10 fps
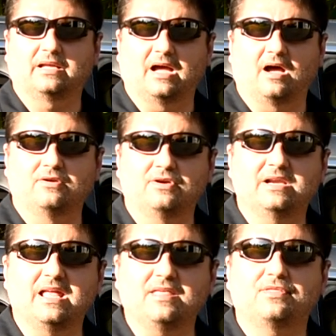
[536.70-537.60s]

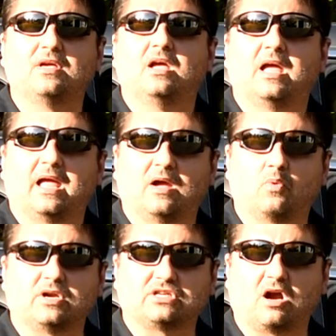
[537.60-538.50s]
underneath and
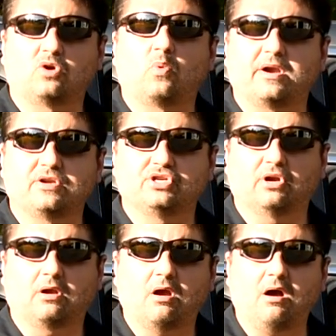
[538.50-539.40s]
where it's hardwired into
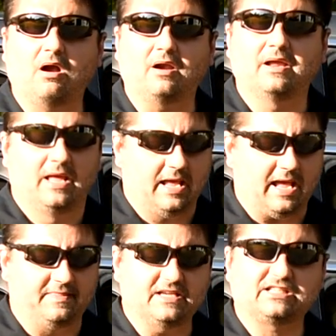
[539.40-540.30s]
your car,
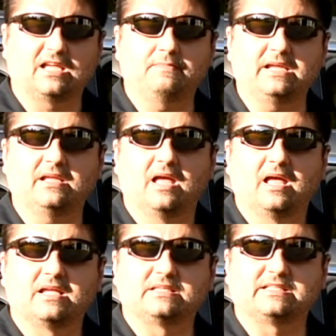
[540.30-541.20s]
and this can be
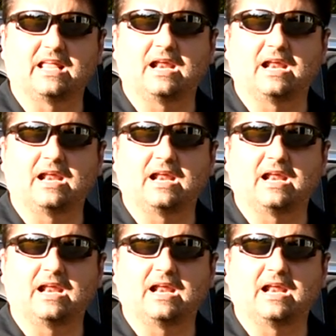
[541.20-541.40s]
set